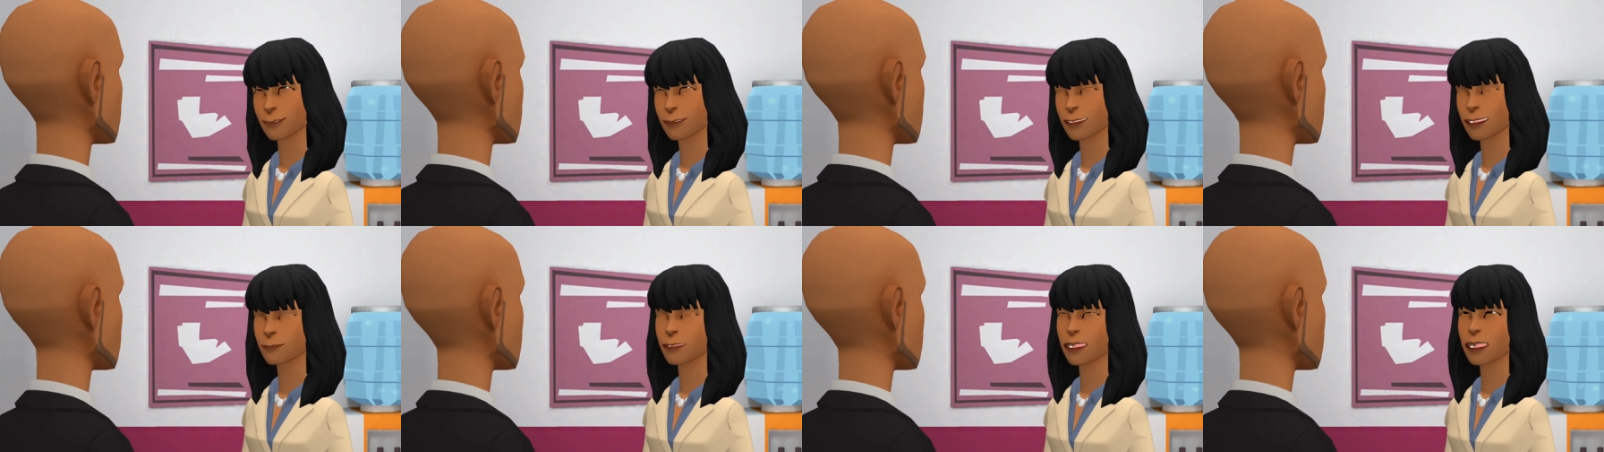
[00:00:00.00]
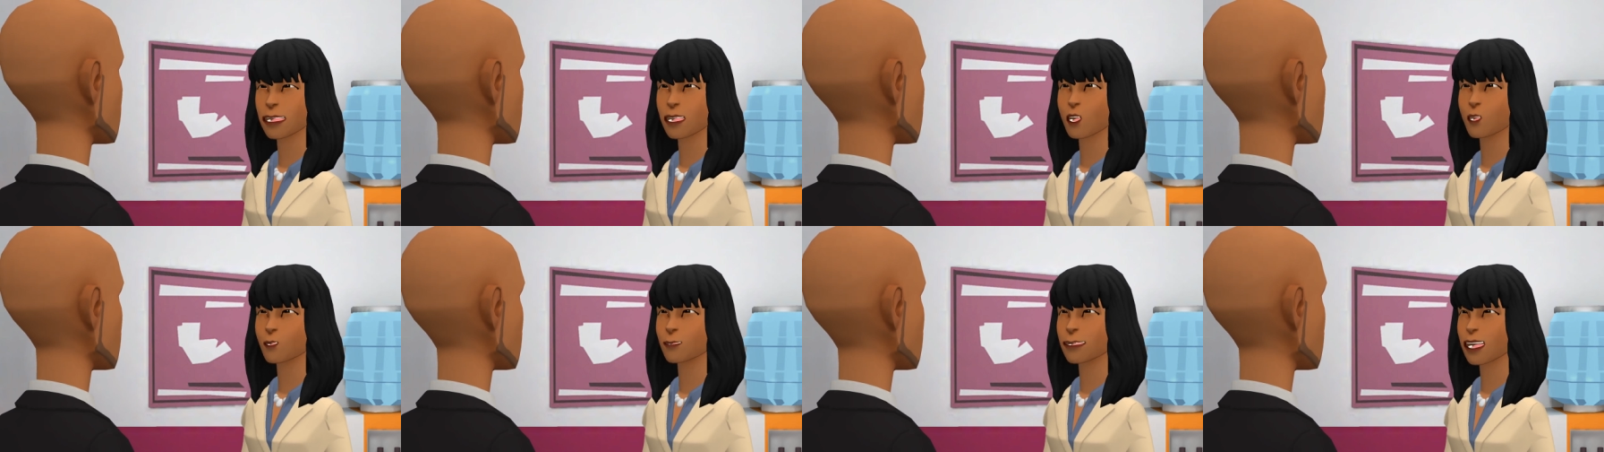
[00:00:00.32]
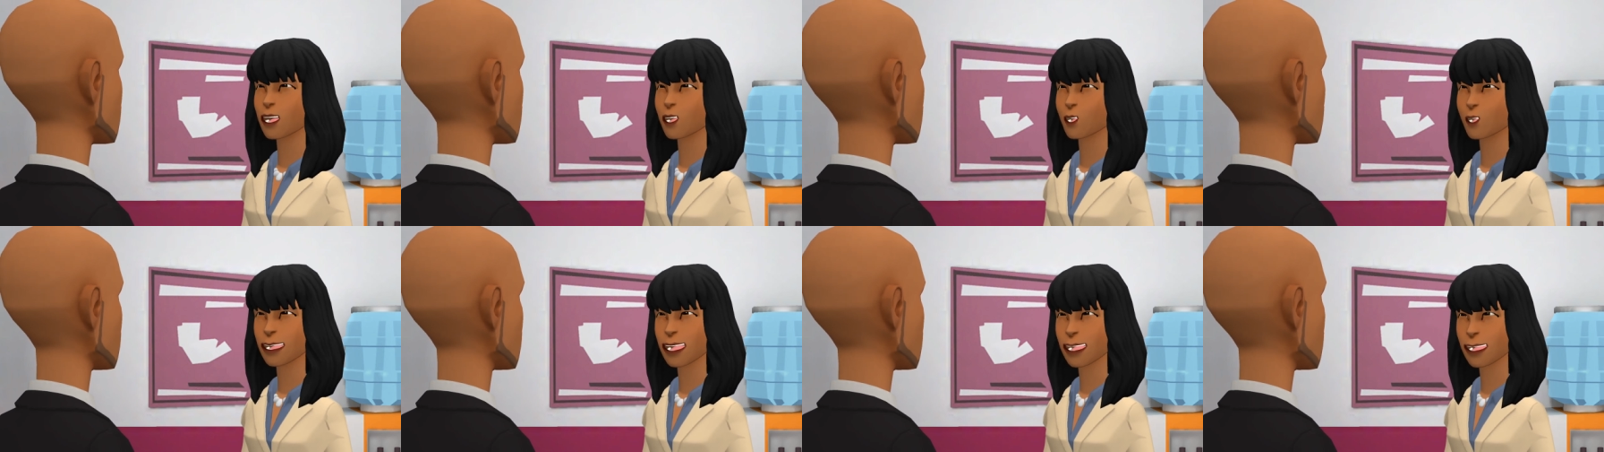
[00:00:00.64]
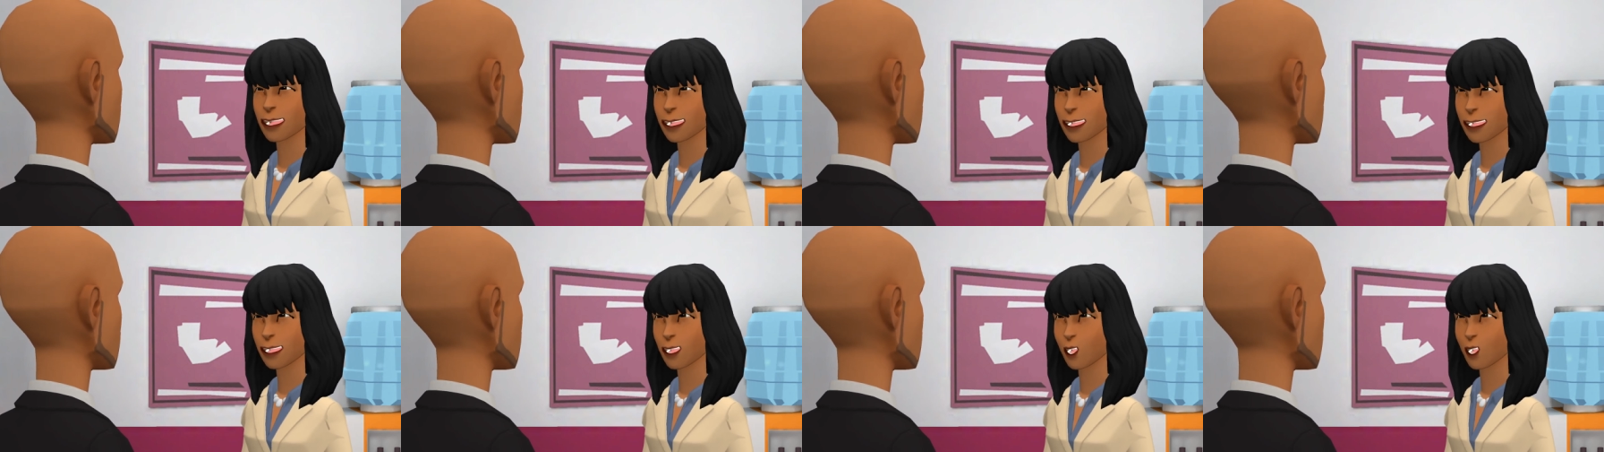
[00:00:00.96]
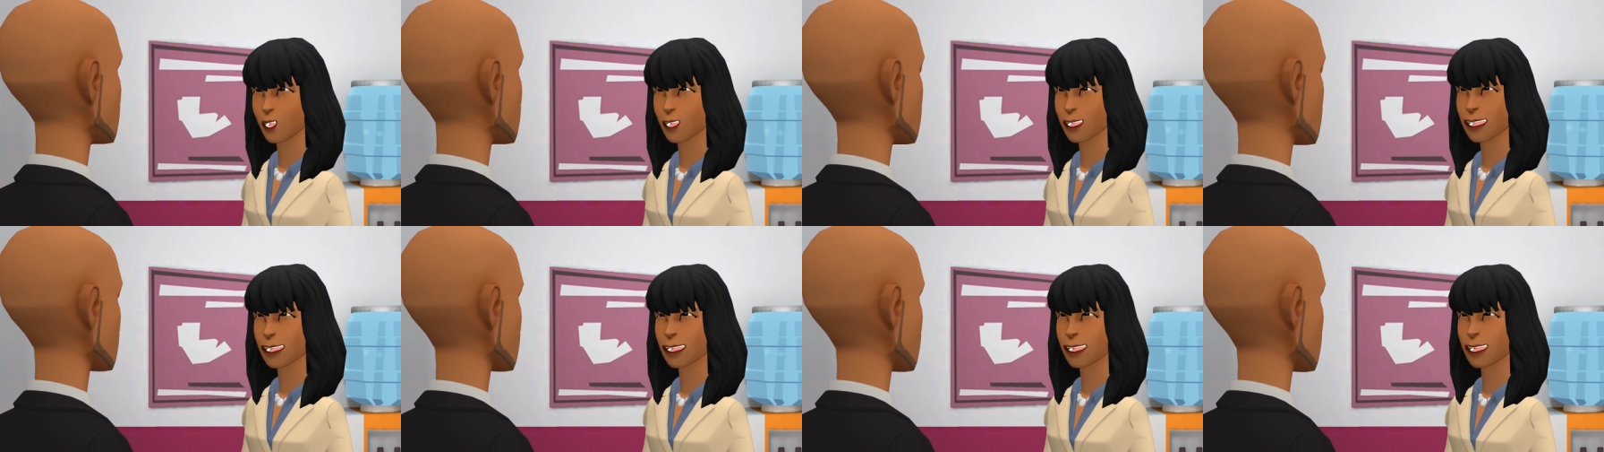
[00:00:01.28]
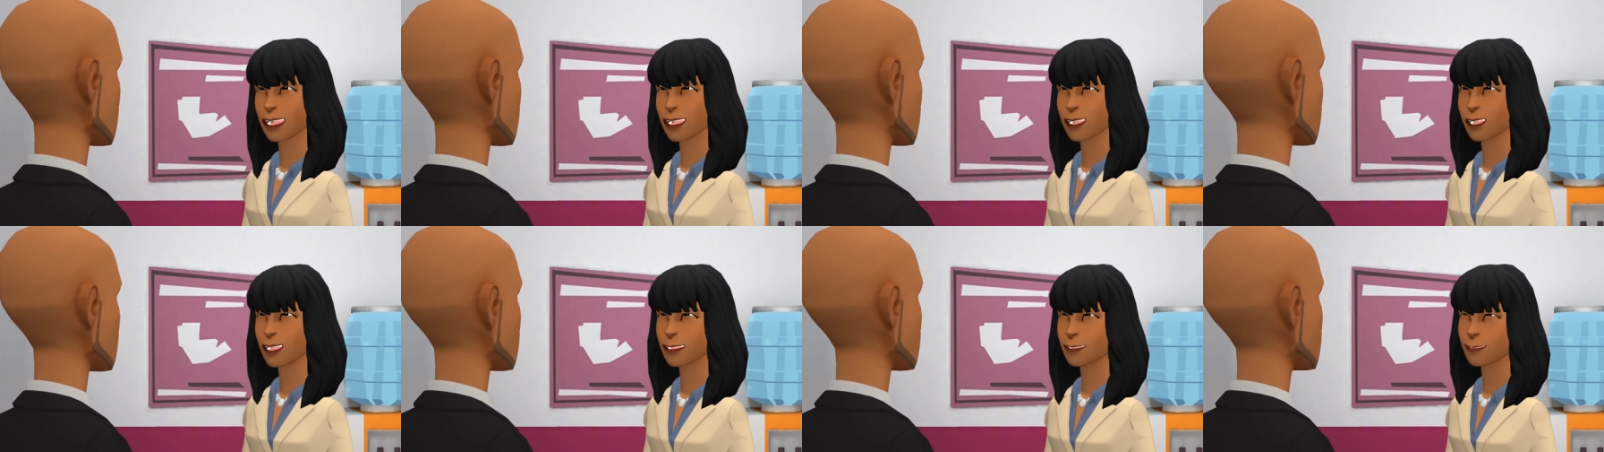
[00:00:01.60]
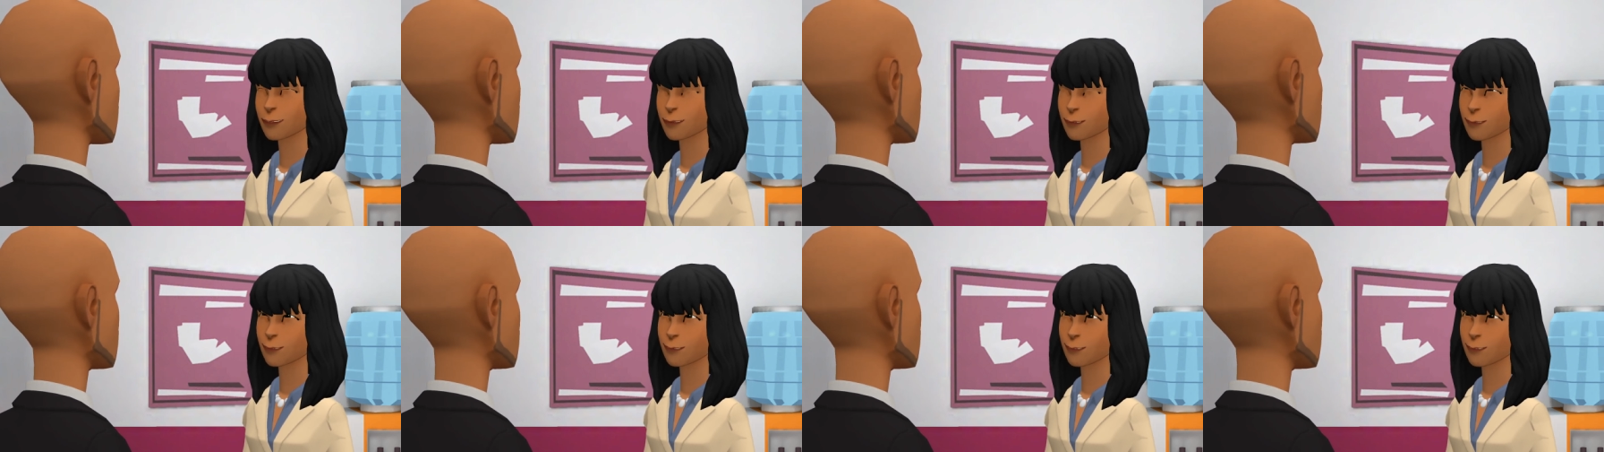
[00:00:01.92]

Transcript: I'm the new marketing coordinator.